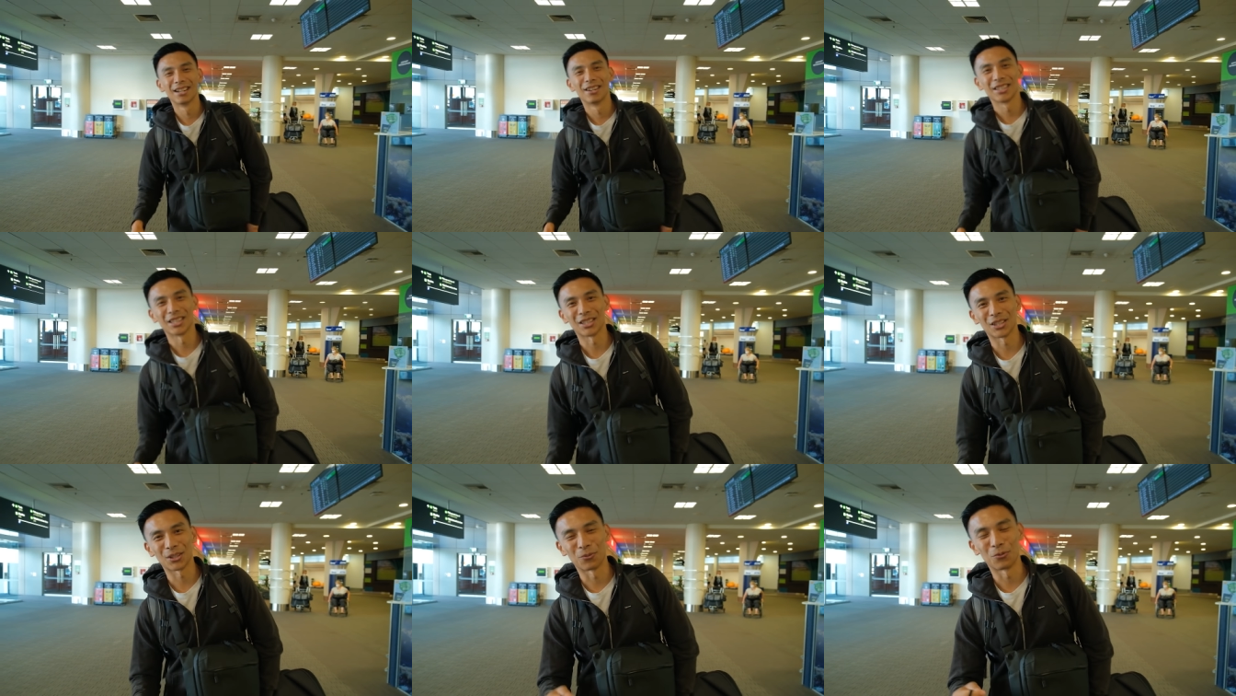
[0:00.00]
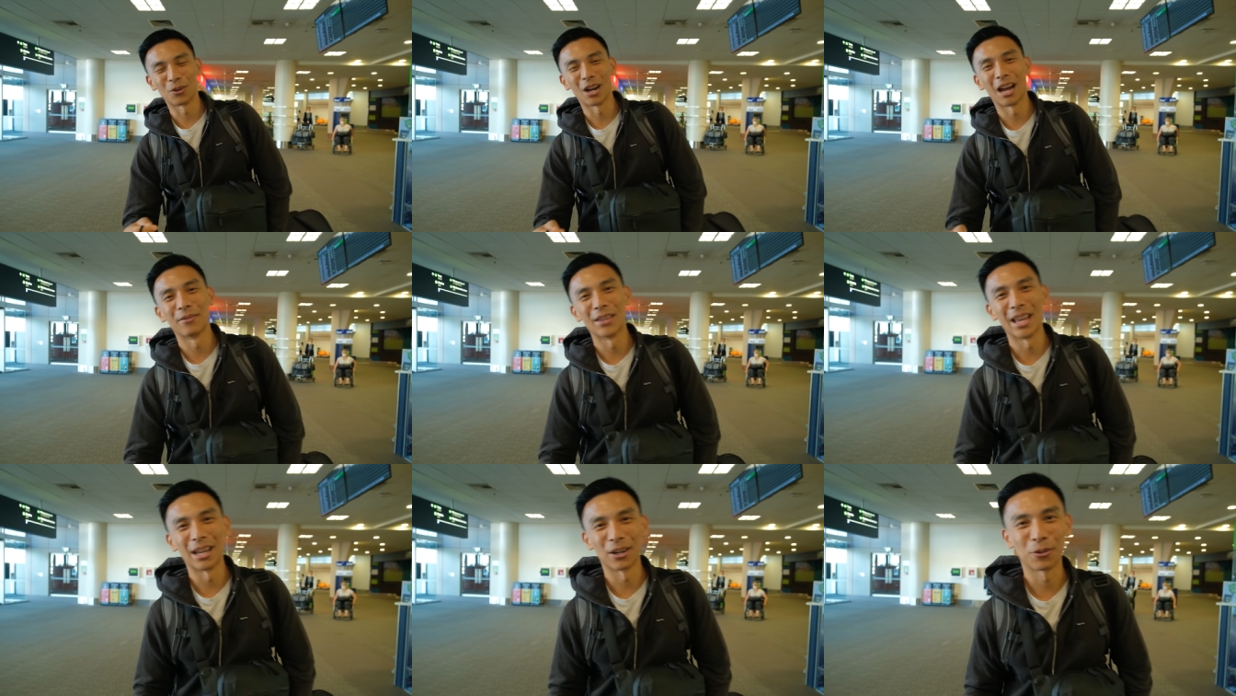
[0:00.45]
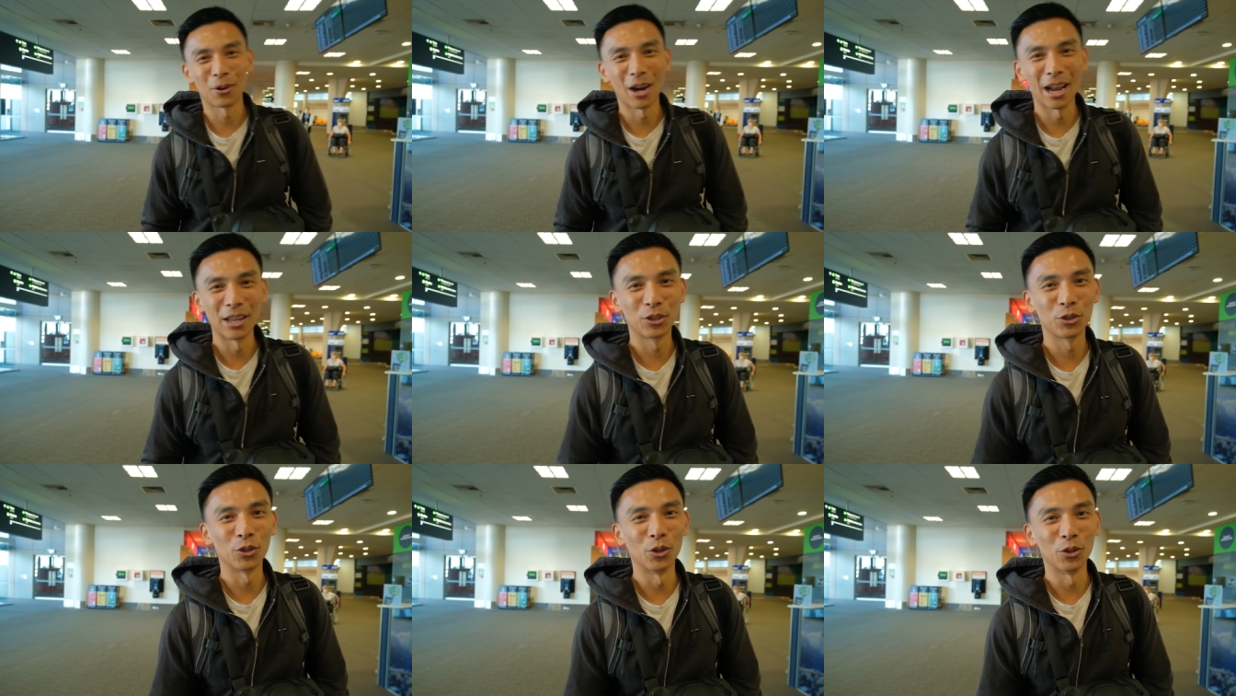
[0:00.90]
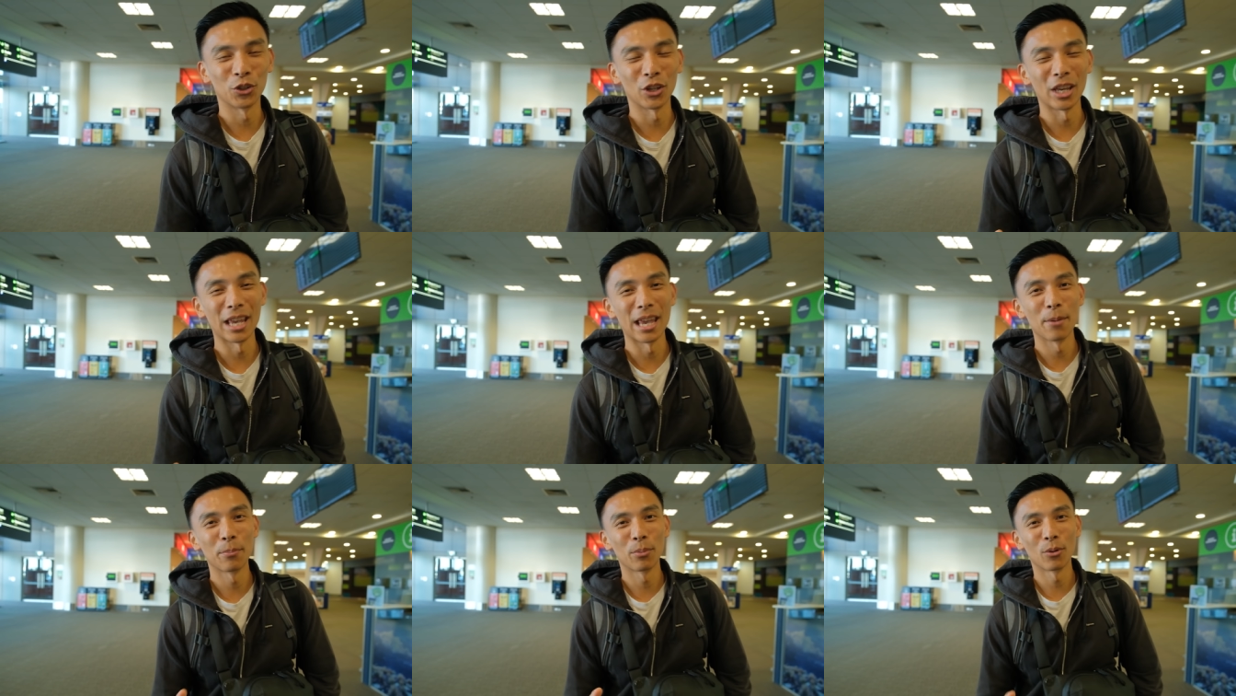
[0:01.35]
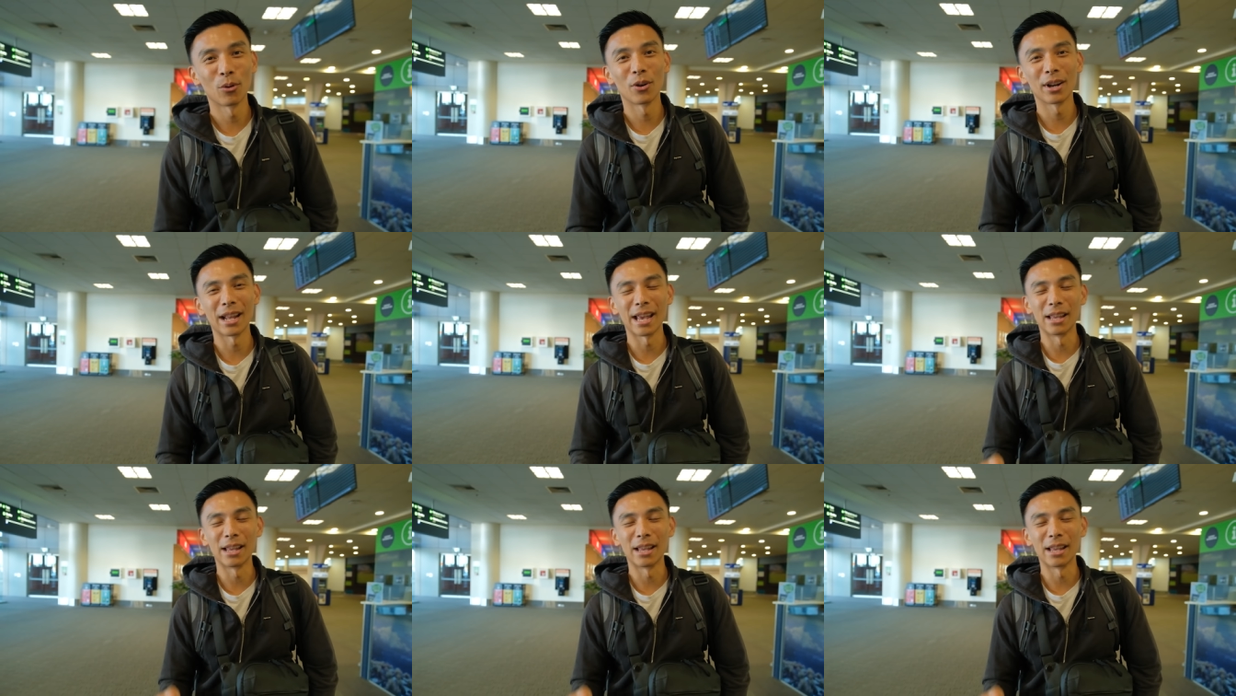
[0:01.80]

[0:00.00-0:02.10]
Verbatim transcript: Just arrived at Christchurch Airport,